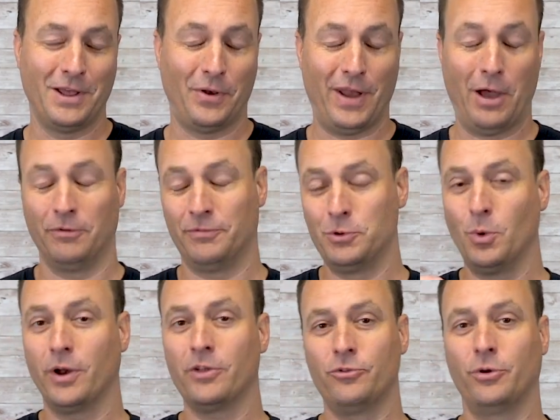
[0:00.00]
Now, if you
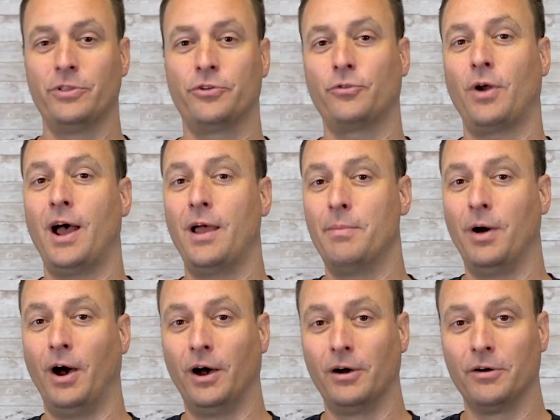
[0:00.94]
want to join the tribe
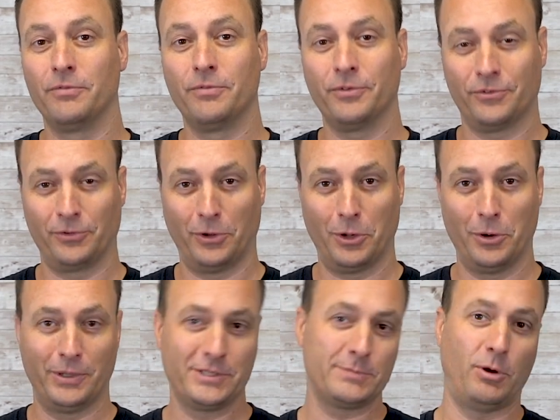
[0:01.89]
of
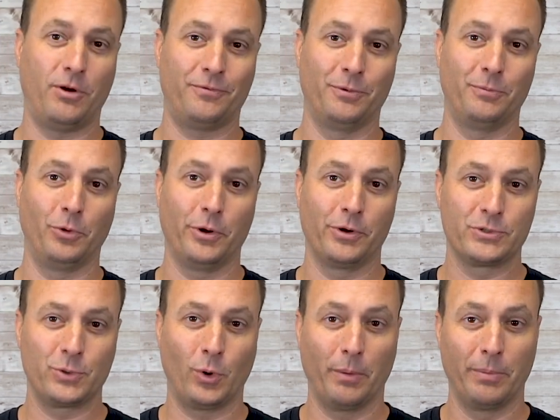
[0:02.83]
solo and small firm
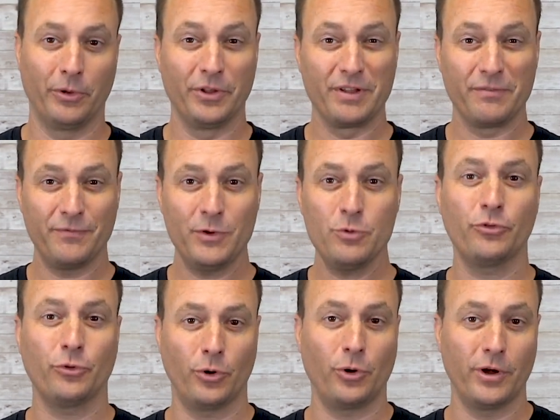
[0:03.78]
lawyers who are building
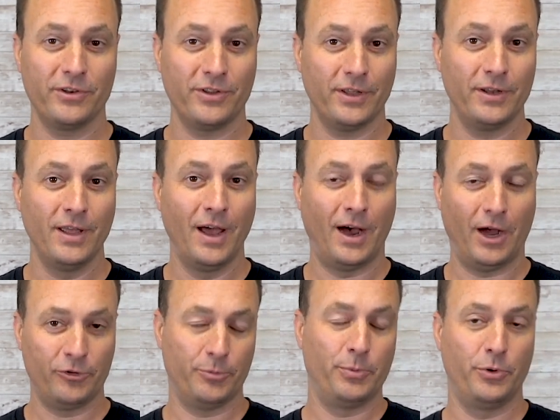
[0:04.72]
future-oriented
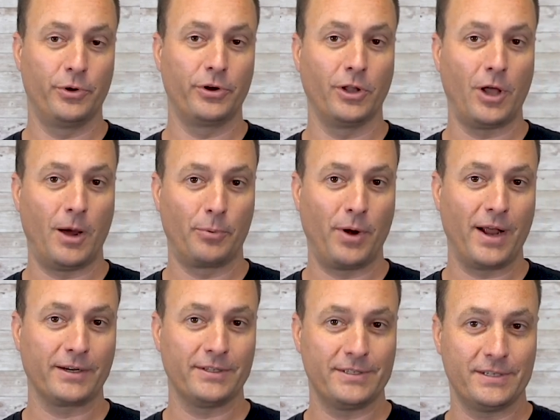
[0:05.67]
entrepreneurial law
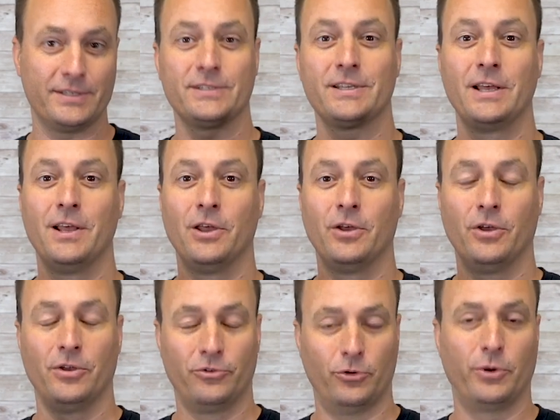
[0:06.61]
practices,
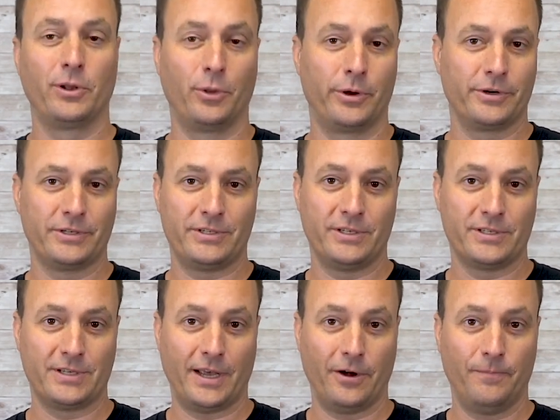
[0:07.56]
join Lawyerist
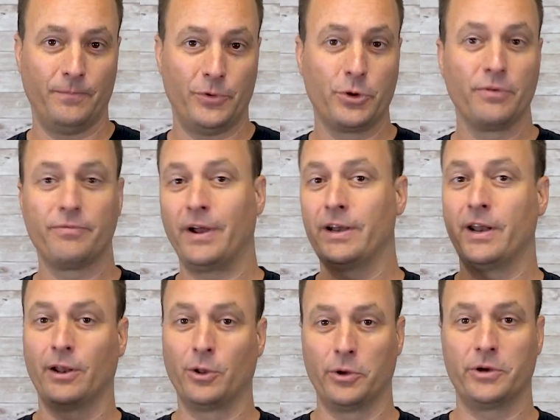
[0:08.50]
Insider. You can find it
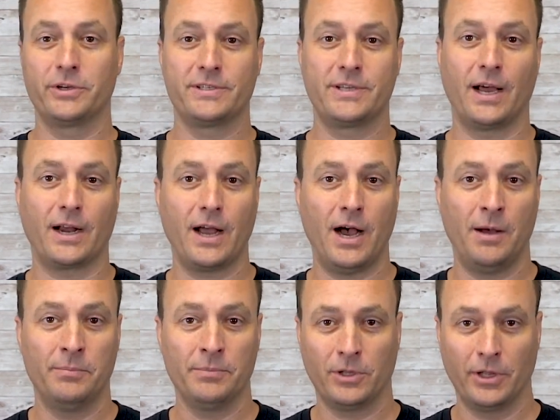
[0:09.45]
on
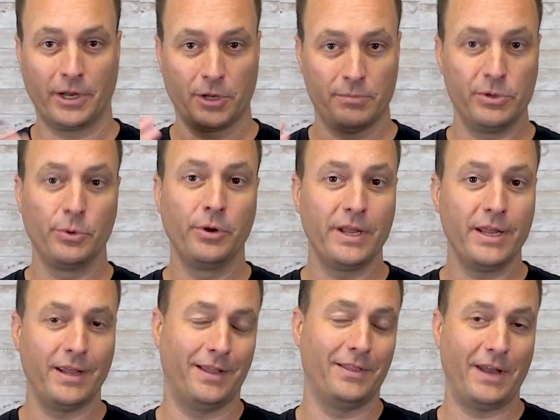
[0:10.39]
Lawyerist.com, click
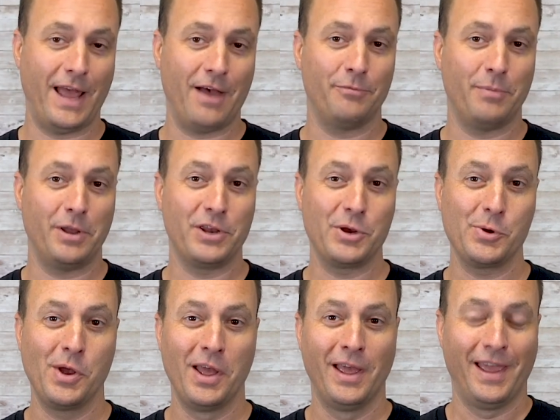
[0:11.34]
Community in the nav
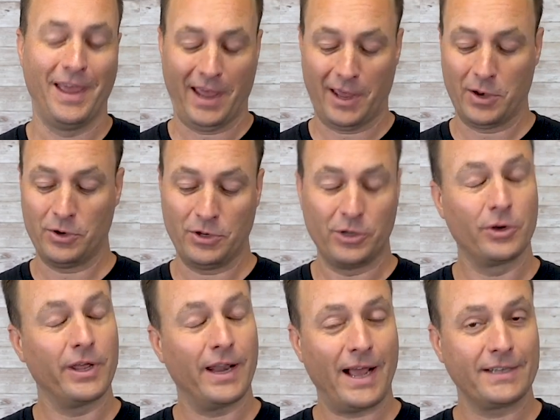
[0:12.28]
menu, and you'll
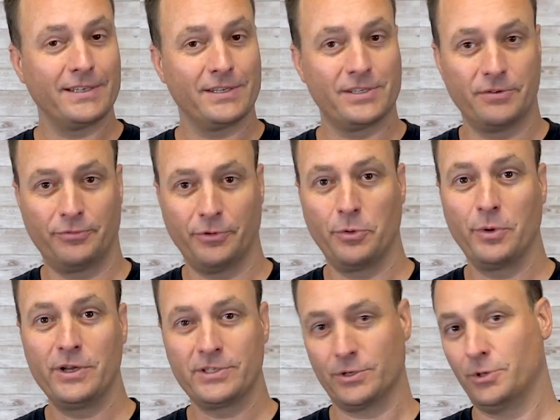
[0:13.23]
get access to free
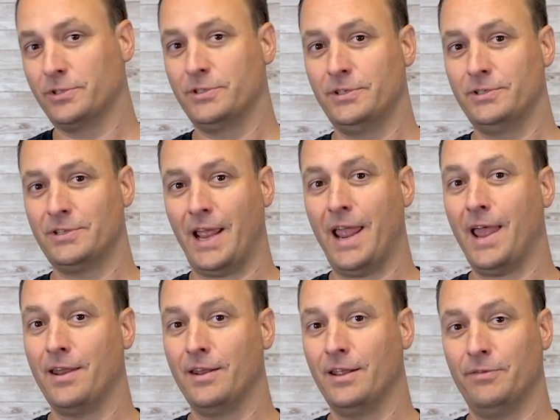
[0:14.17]
resources.
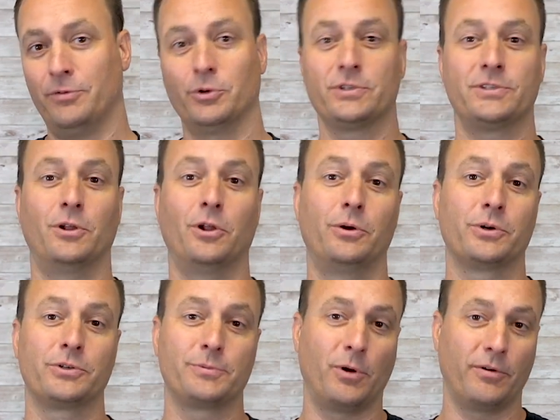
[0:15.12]
And if you're a solo
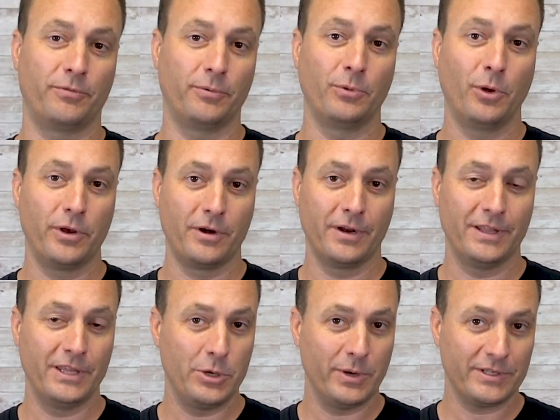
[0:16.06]
or small firm lawyer
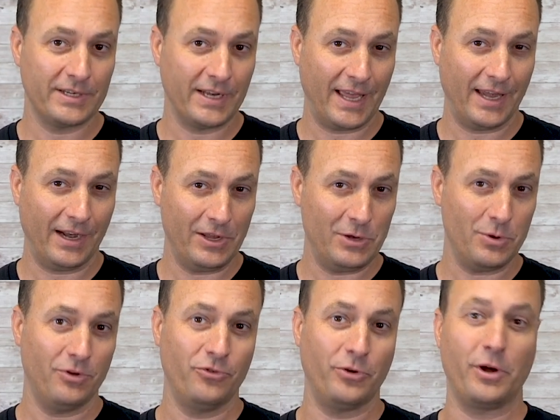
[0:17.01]
in the US and Canada, you
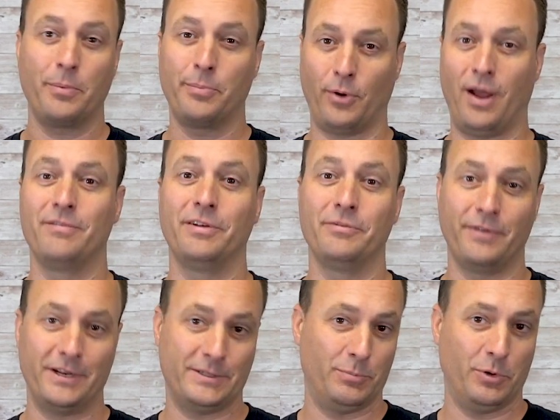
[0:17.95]
can join our private
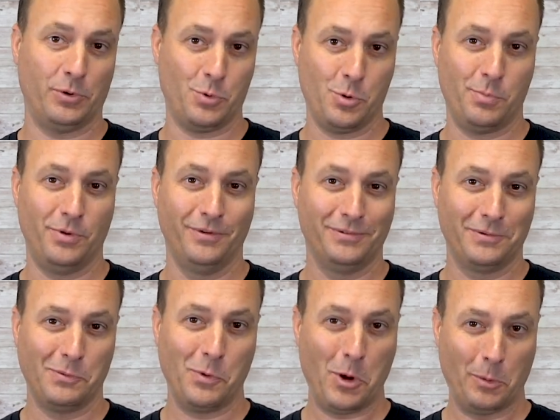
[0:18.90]
Facebook group.
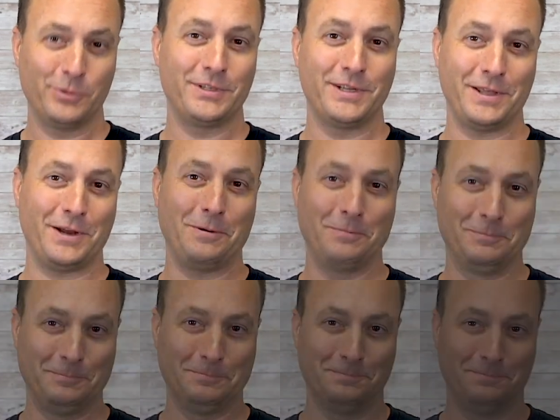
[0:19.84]
We hope to see you there.